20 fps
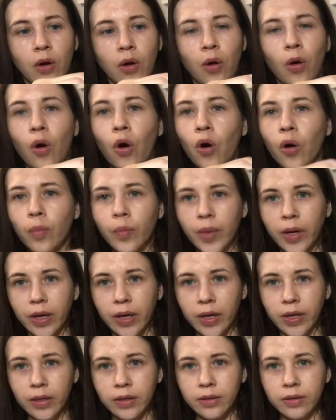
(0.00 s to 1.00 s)
open
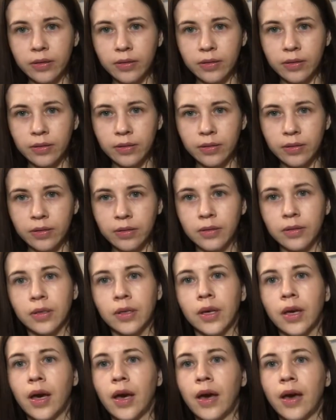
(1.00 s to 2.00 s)
it,
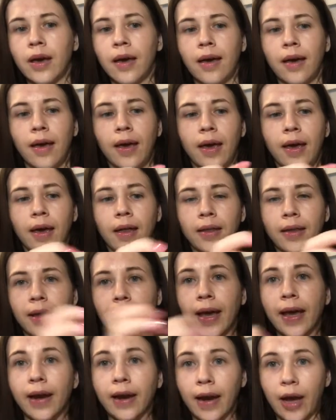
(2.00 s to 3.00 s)
and
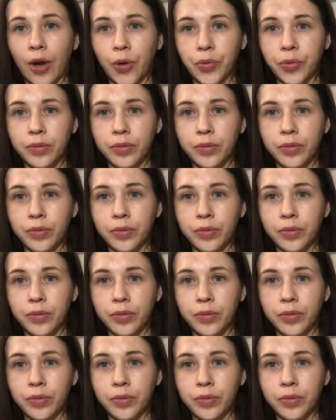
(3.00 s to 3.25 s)
get it out.